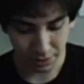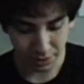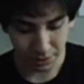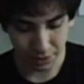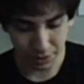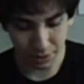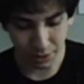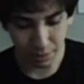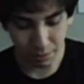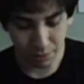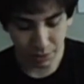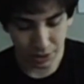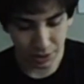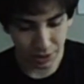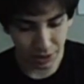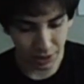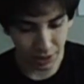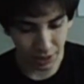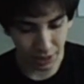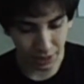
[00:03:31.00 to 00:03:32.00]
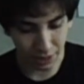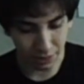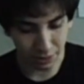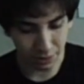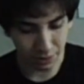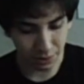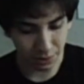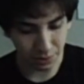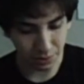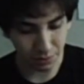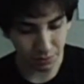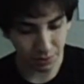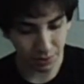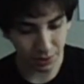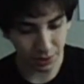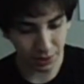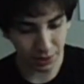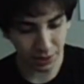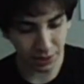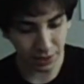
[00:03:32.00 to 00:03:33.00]
there's not much else
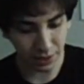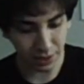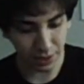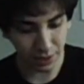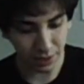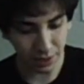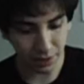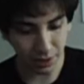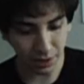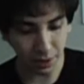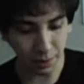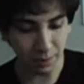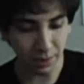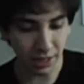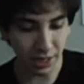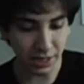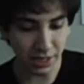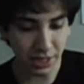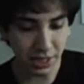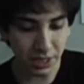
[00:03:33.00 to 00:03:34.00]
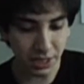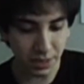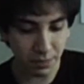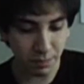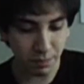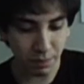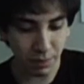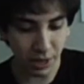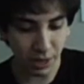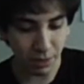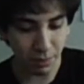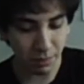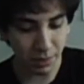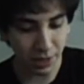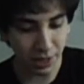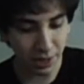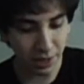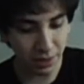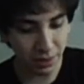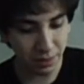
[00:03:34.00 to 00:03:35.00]
really in here. I mean, I did Pyramid
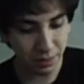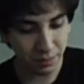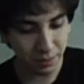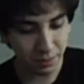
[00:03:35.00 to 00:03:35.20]
Head